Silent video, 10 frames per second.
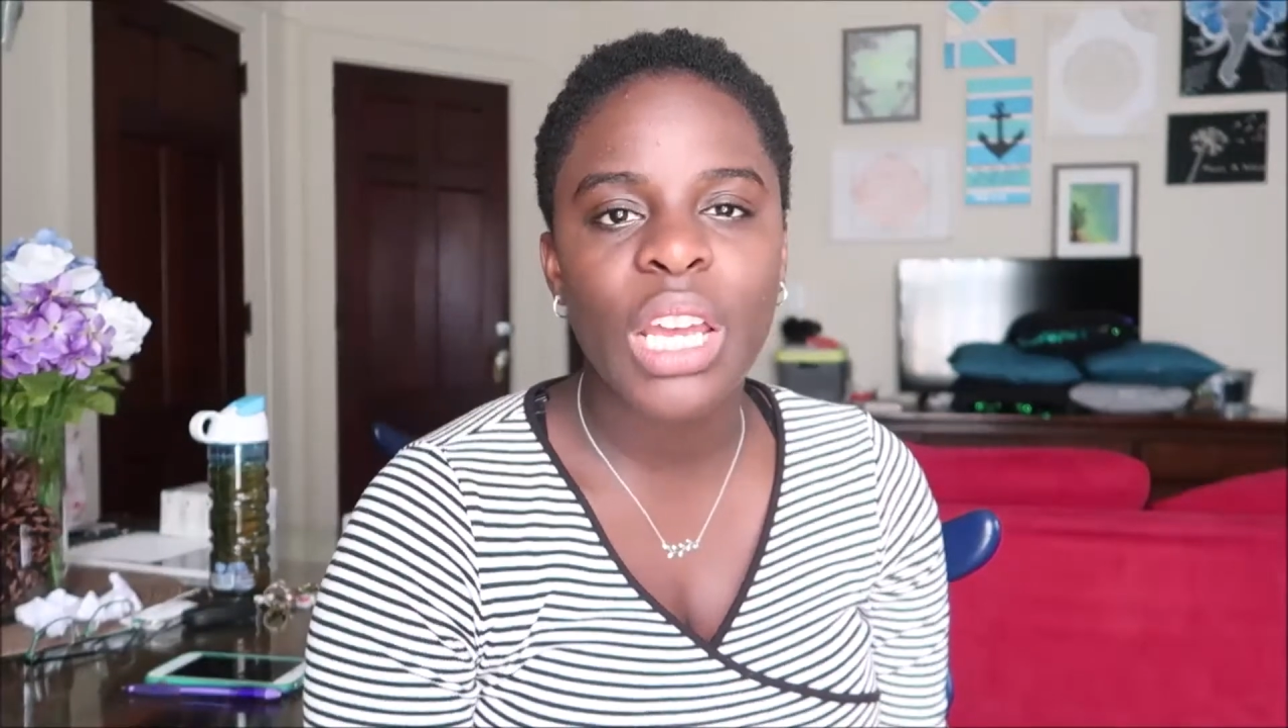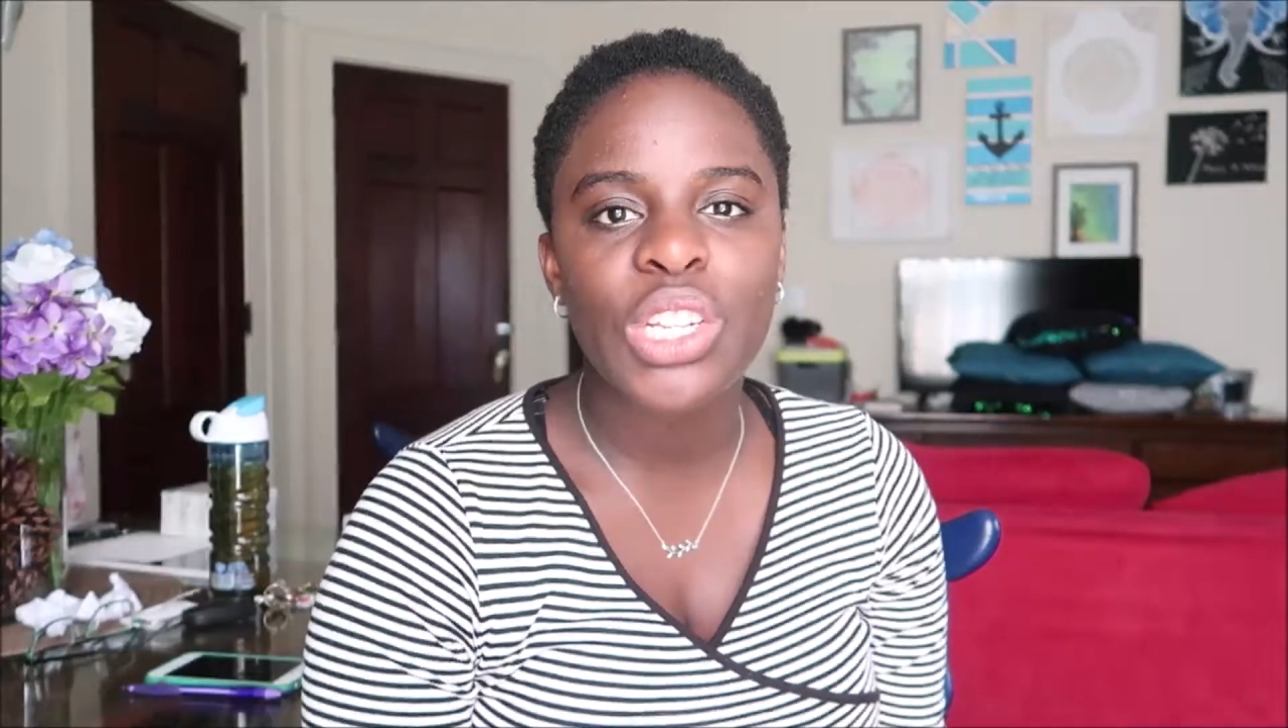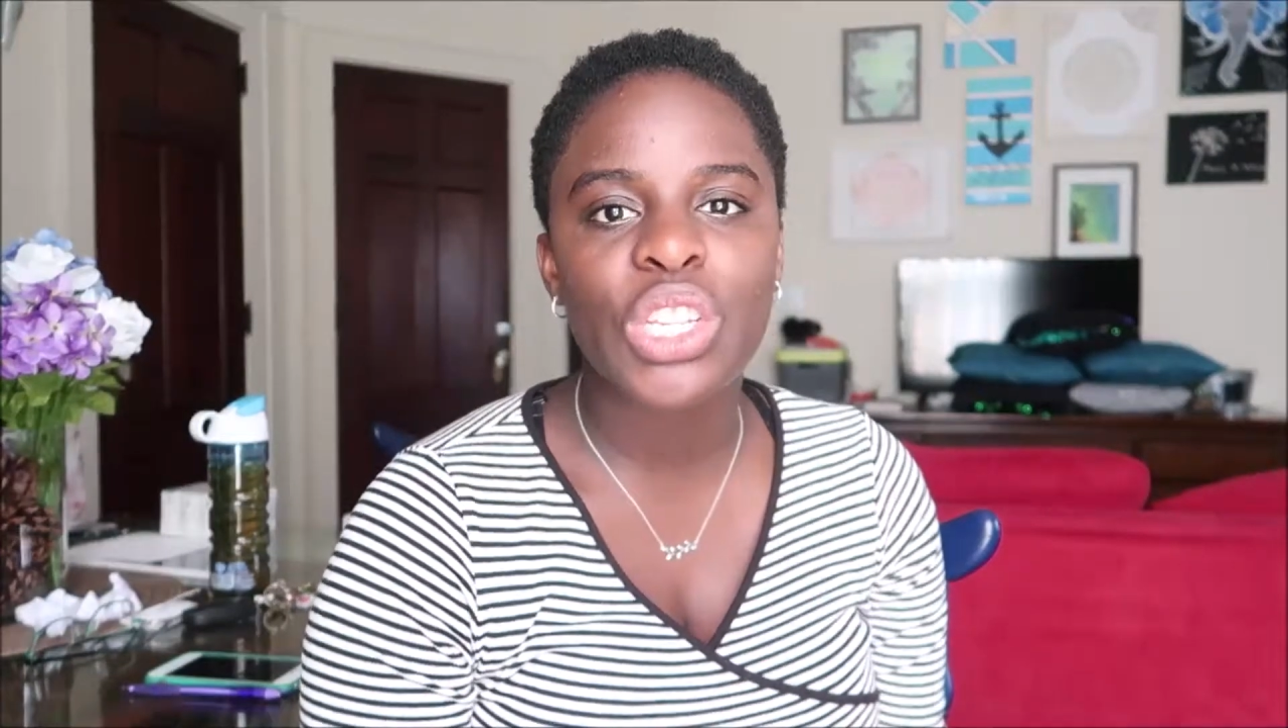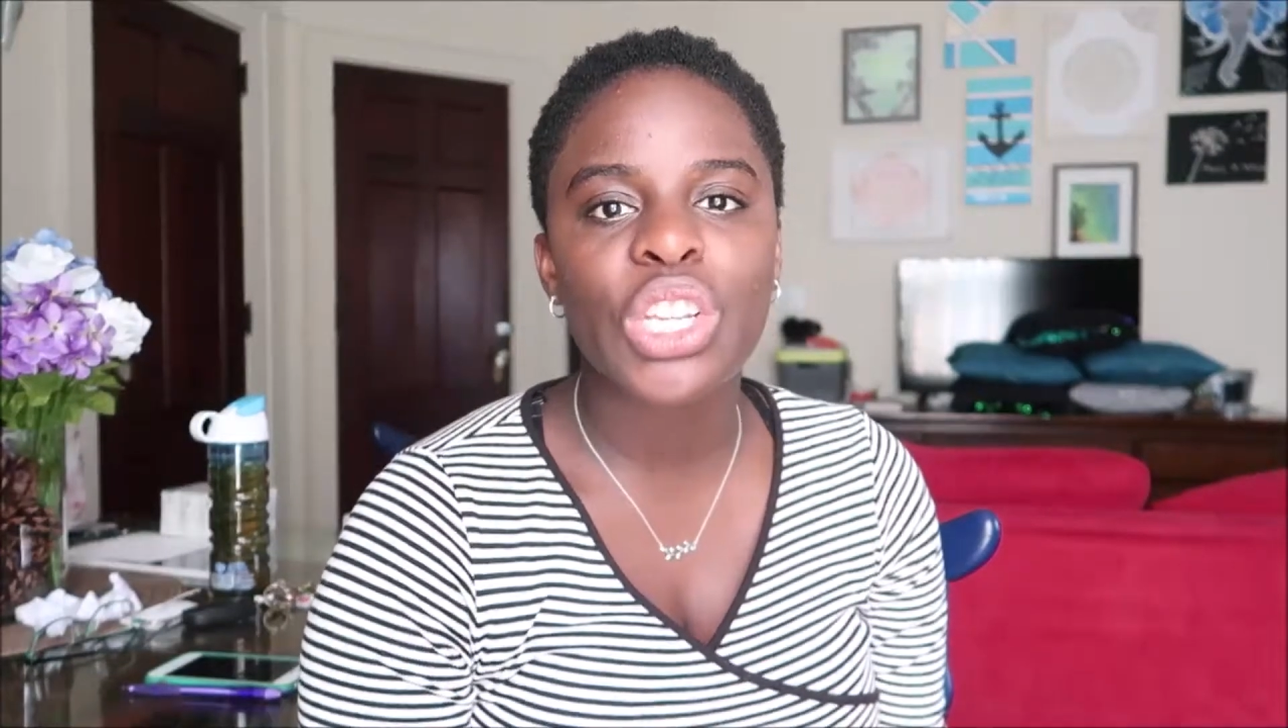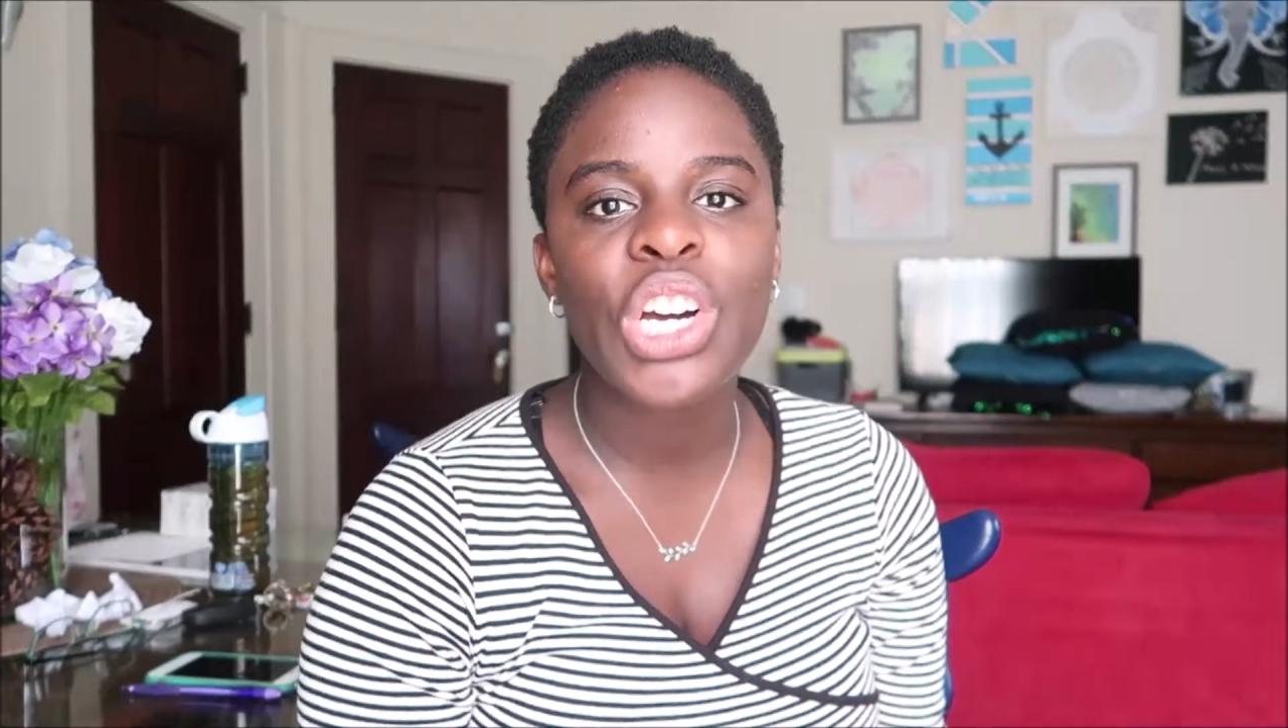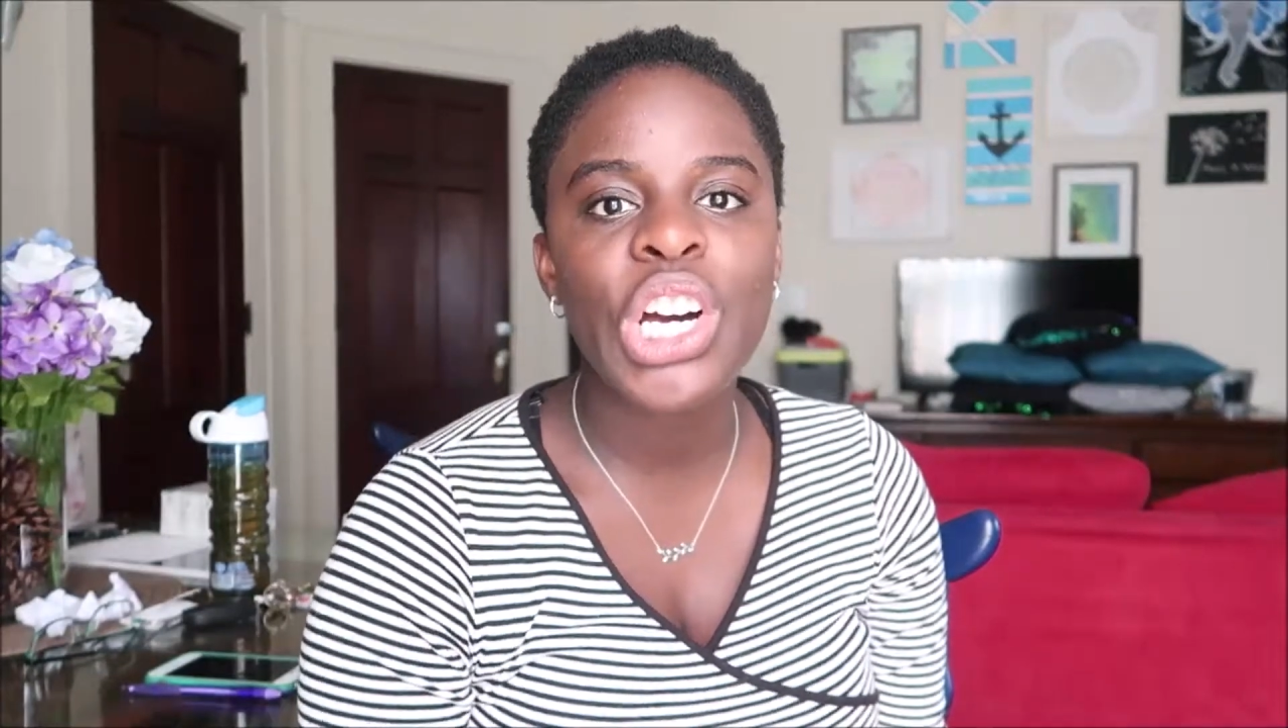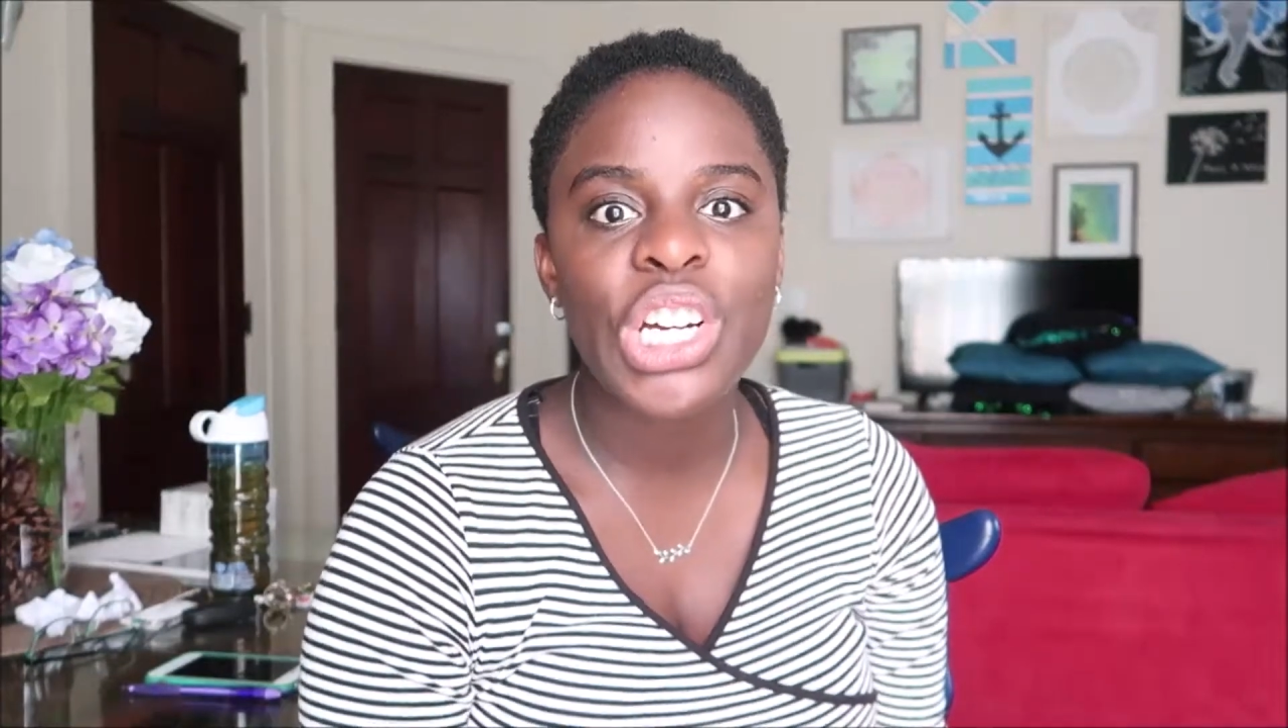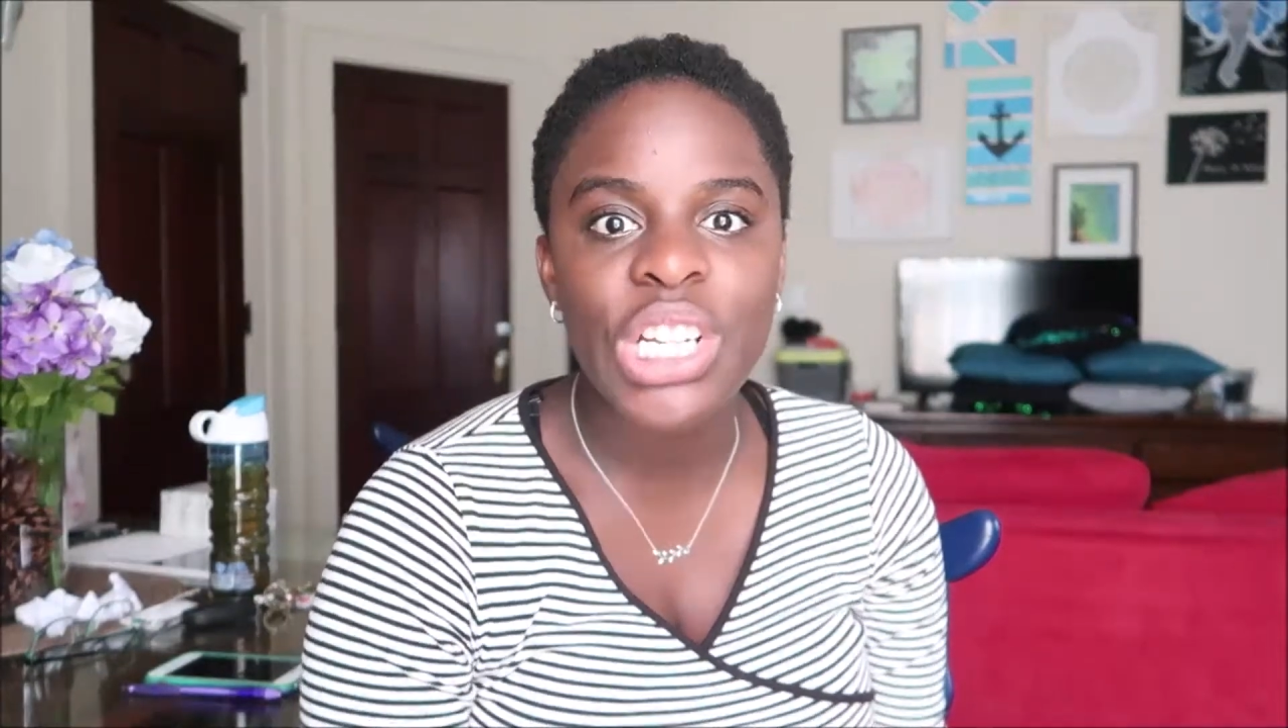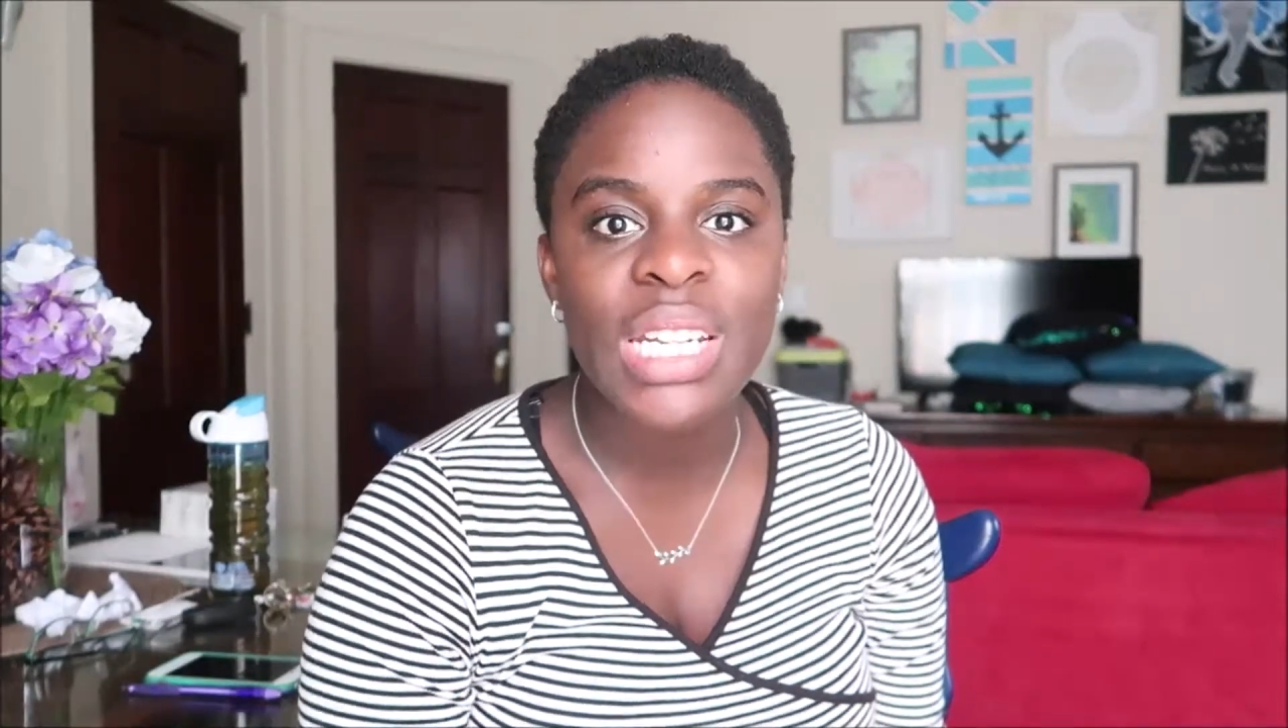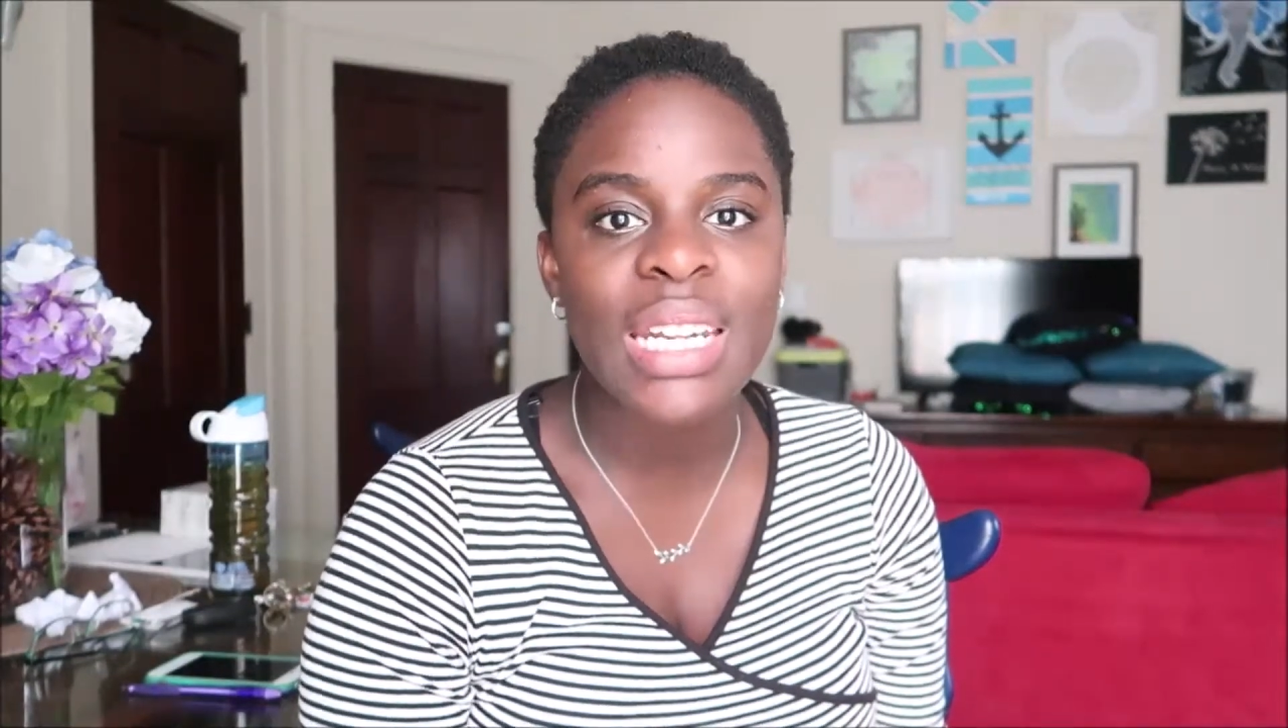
I just could